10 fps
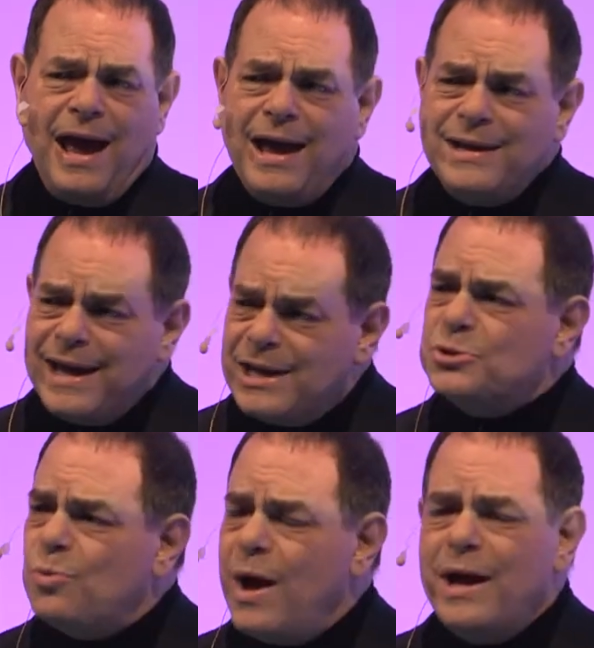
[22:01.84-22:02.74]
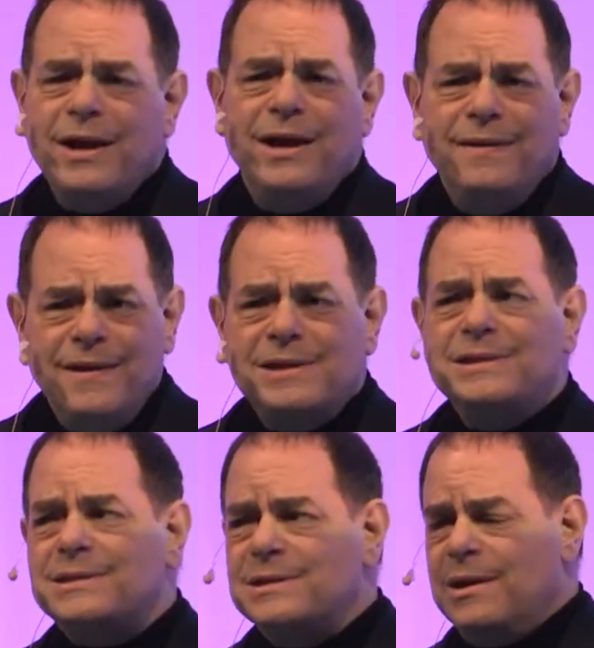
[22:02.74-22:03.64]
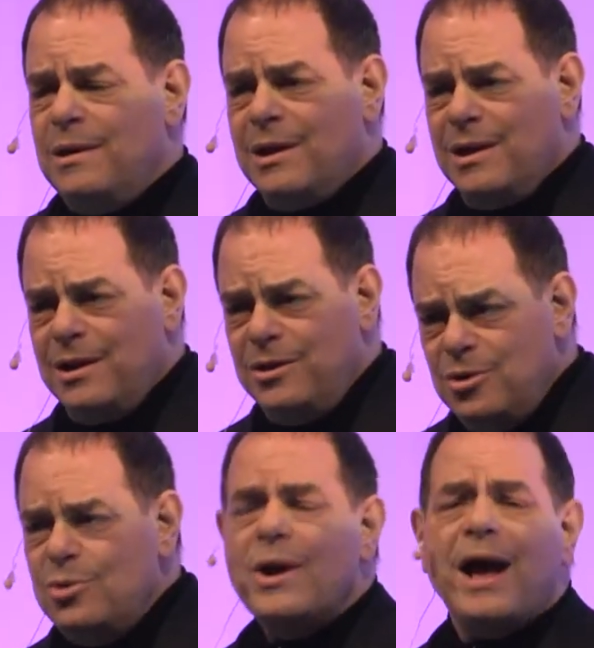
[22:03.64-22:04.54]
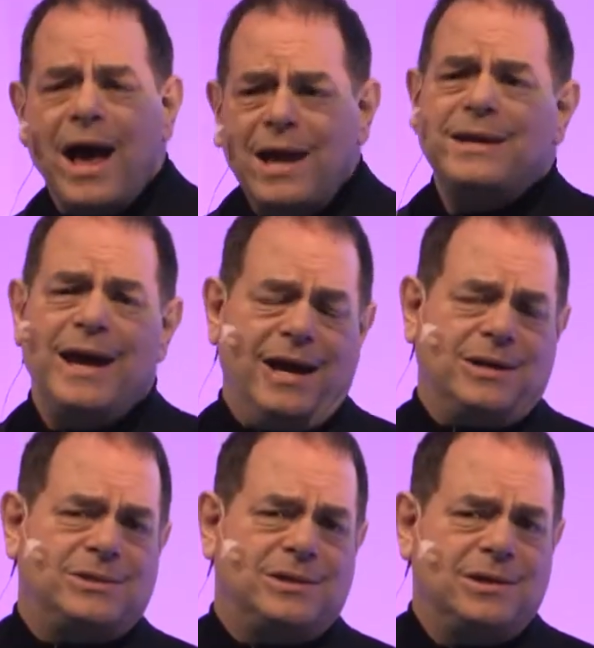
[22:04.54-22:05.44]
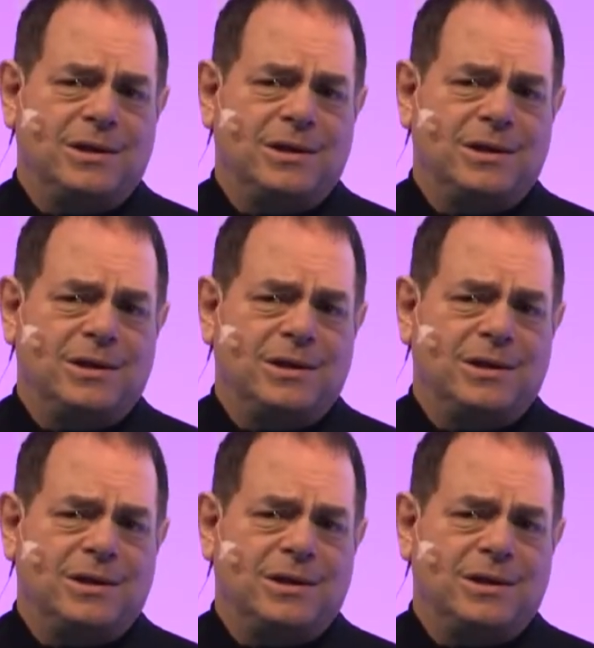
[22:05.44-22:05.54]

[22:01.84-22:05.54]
And guess what? In this new context,